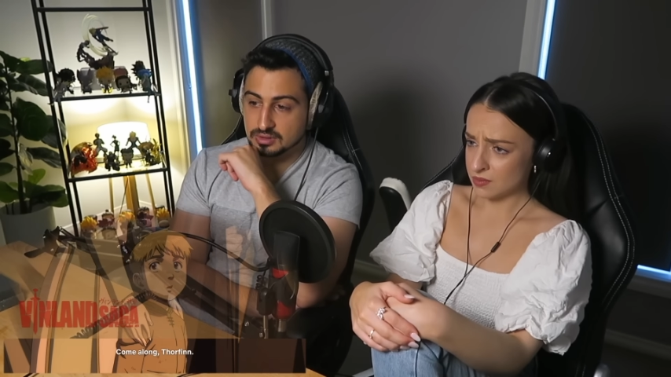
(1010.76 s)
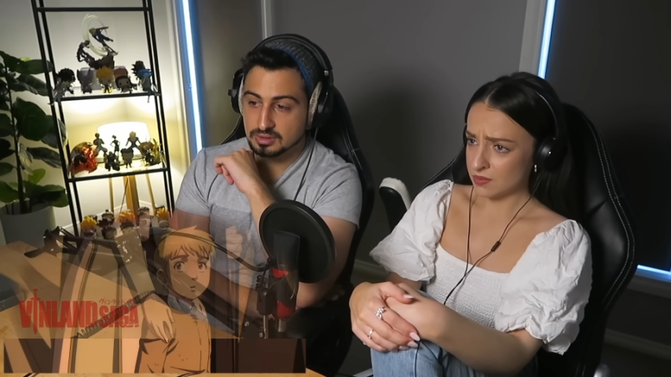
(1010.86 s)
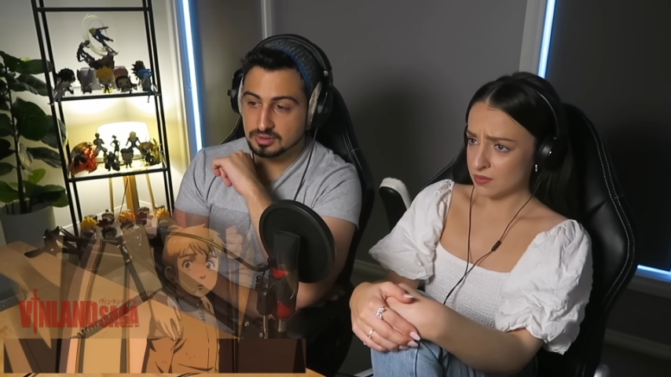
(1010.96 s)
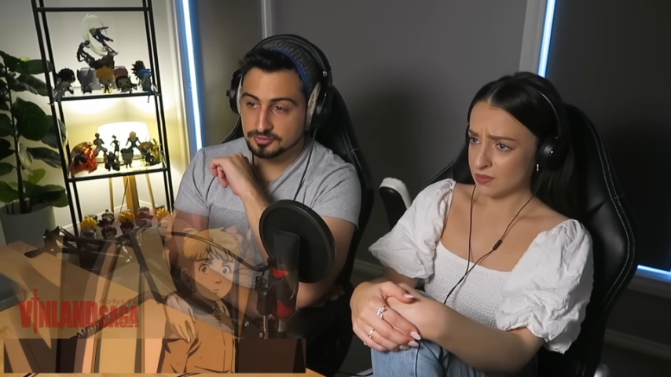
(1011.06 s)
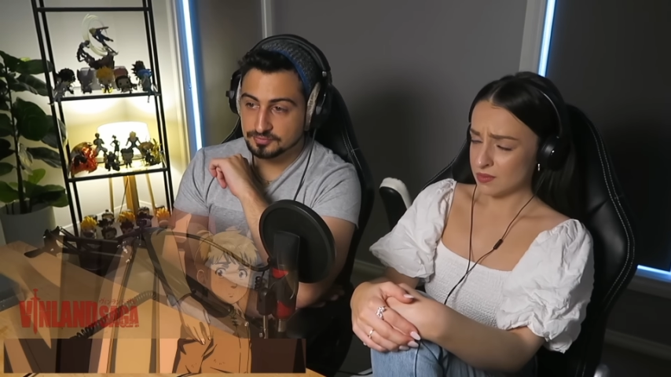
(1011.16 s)

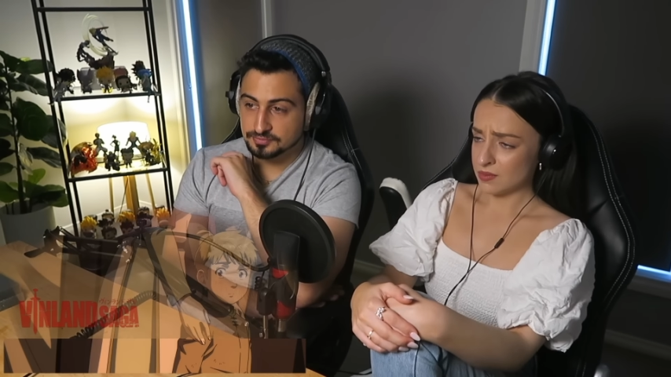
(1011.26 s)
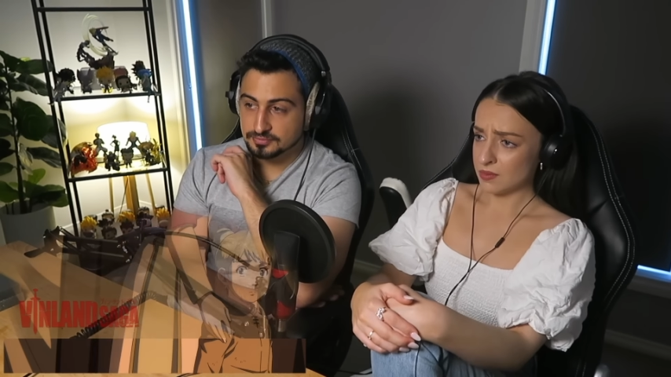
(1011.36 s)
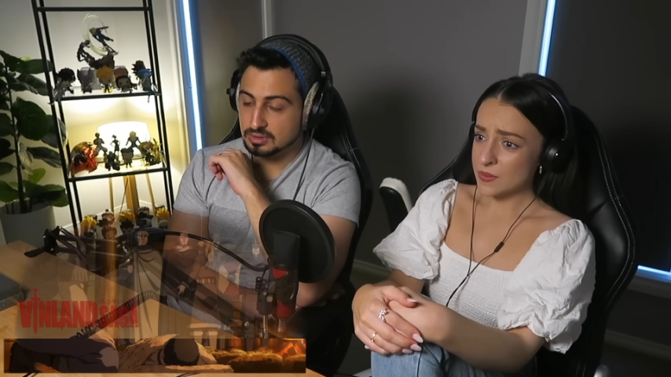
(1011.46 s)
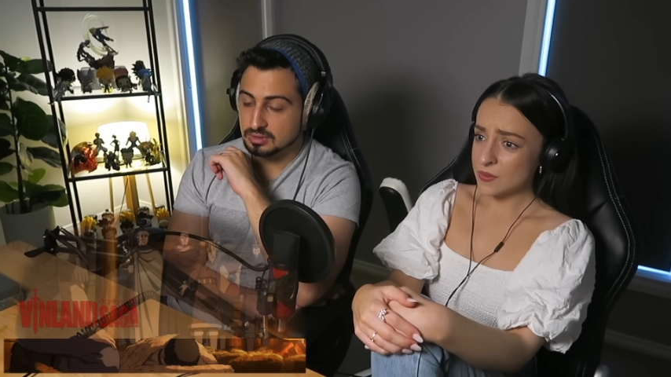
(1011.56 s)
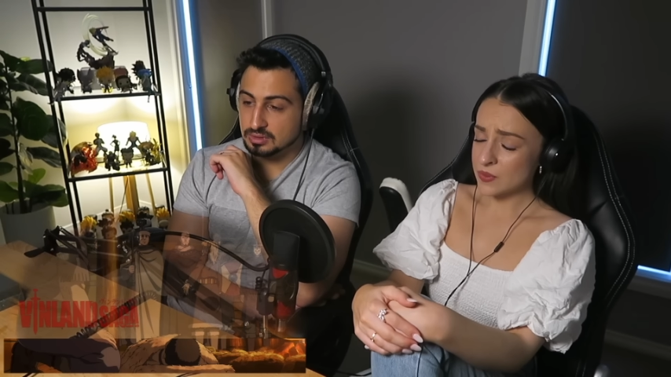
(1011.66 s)

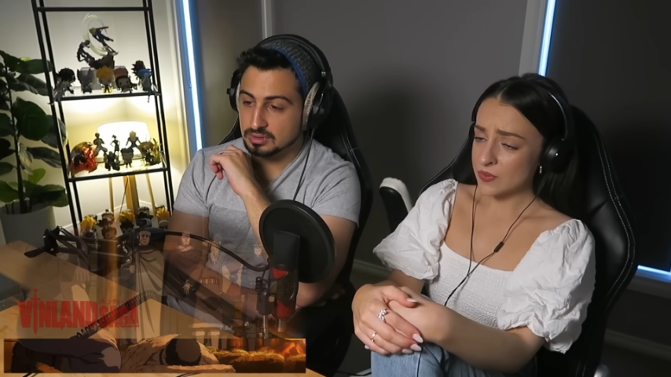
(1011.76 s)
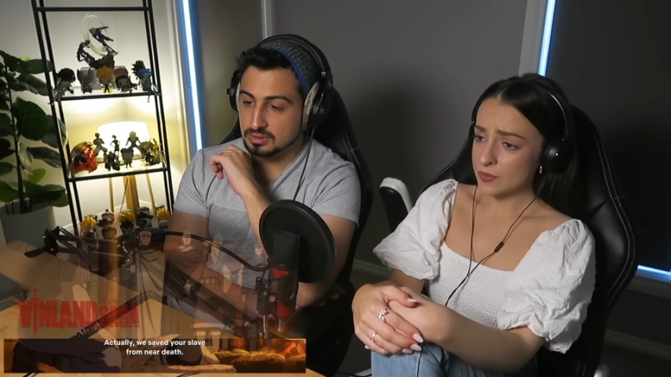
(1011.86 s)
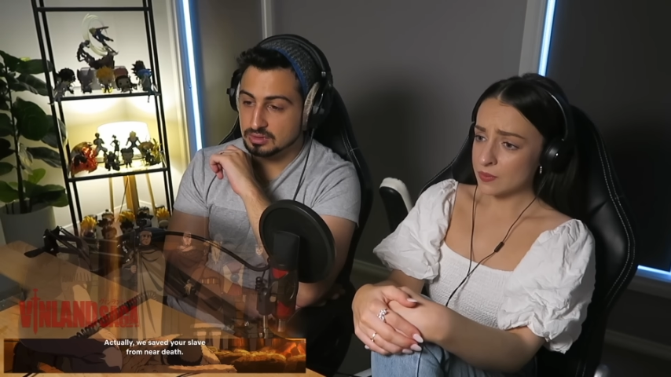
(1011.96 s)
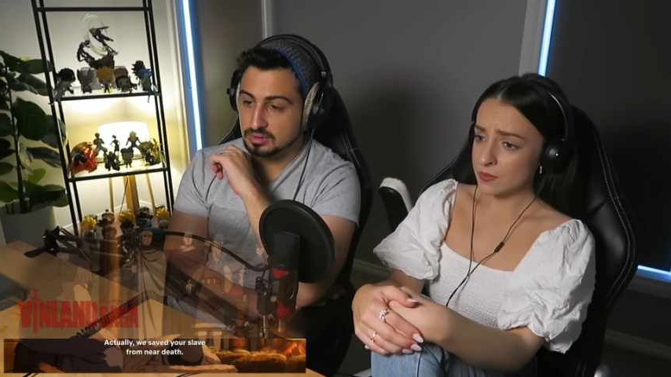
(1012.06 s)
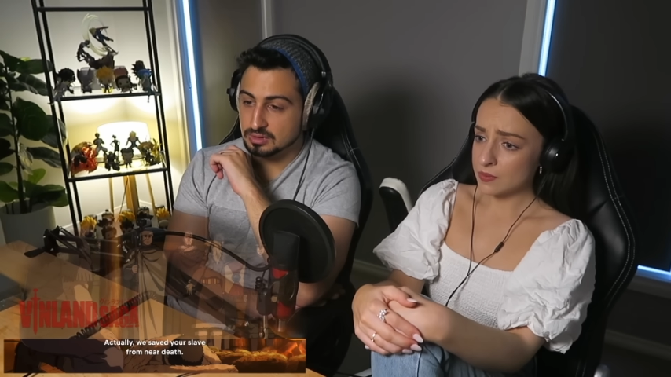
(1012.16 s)

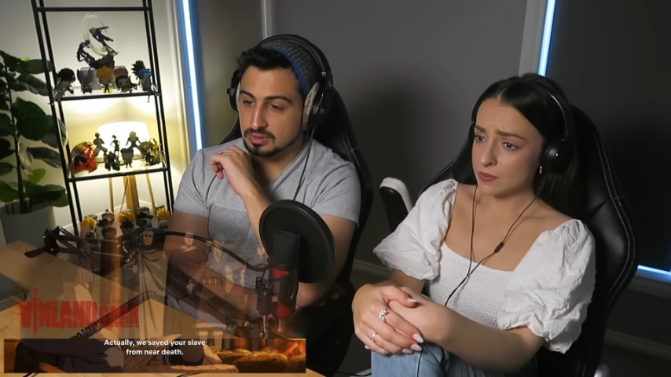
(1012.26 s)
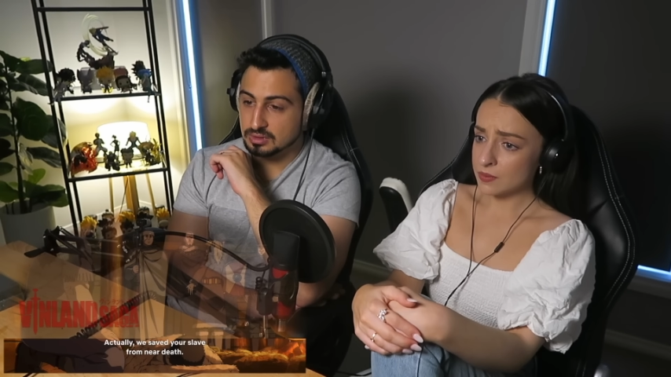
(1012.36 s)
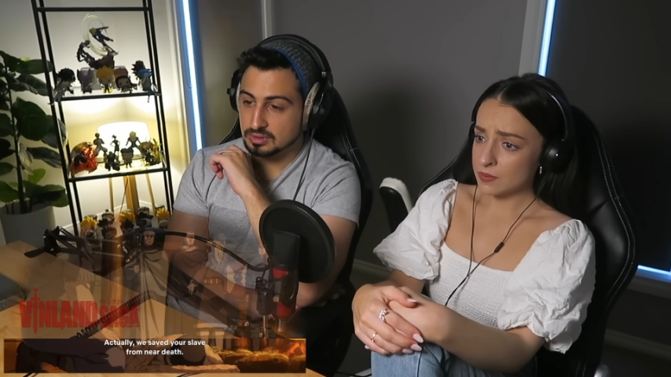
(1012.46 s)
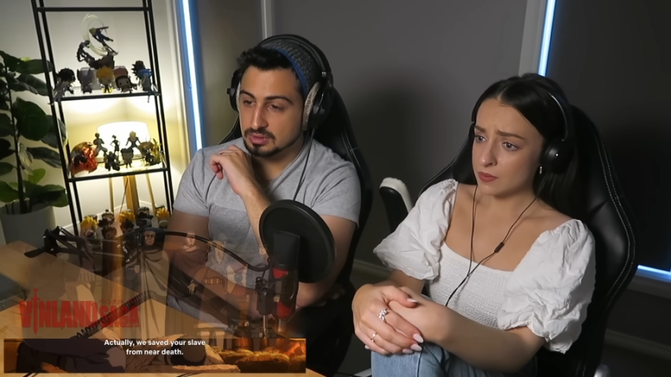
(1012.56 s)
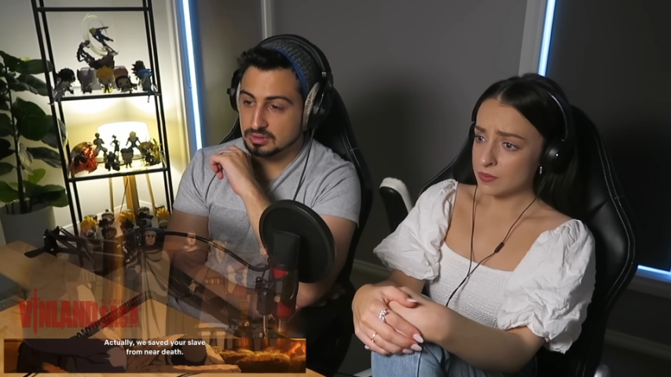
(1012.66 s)

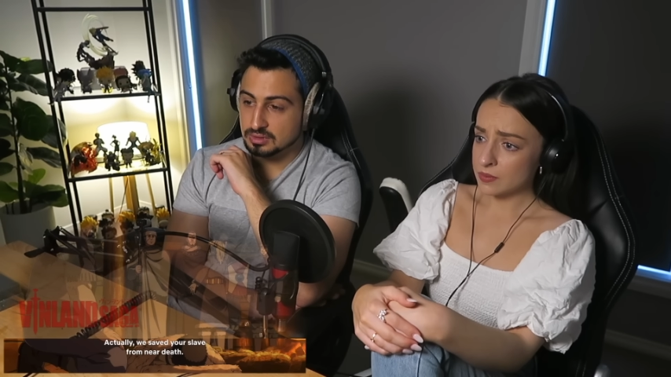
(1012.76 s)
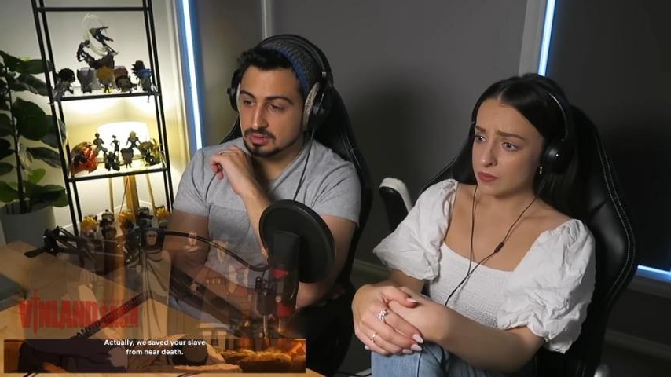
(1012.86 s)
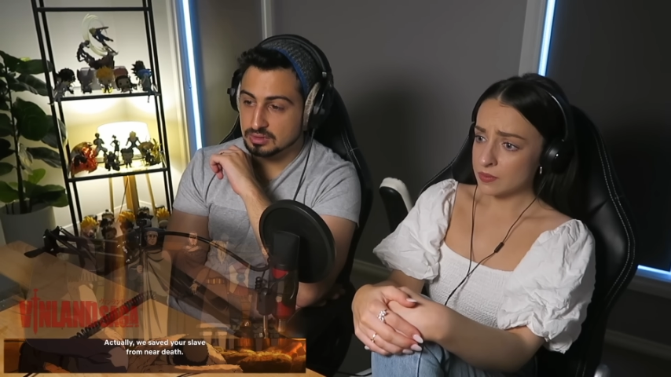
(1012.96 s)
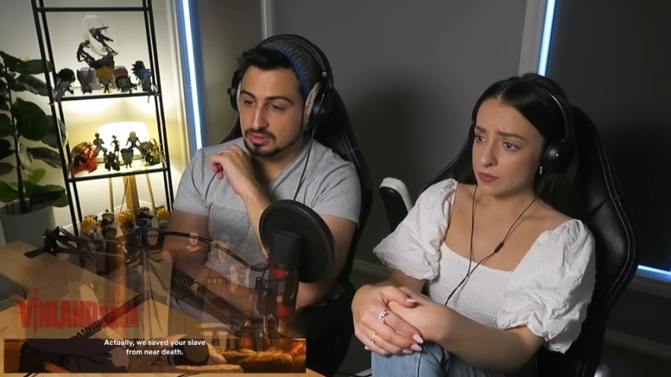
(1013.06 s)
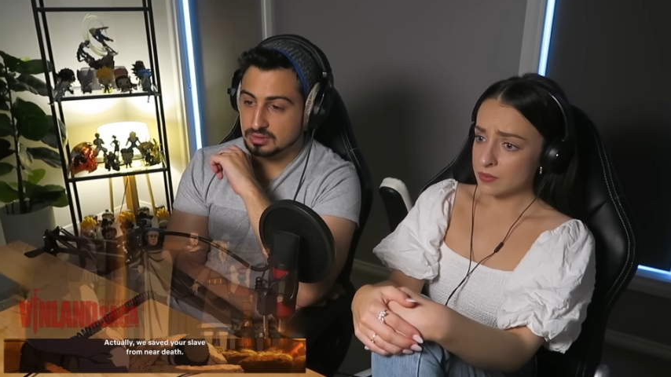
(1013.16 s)
No one is speaking in this clip.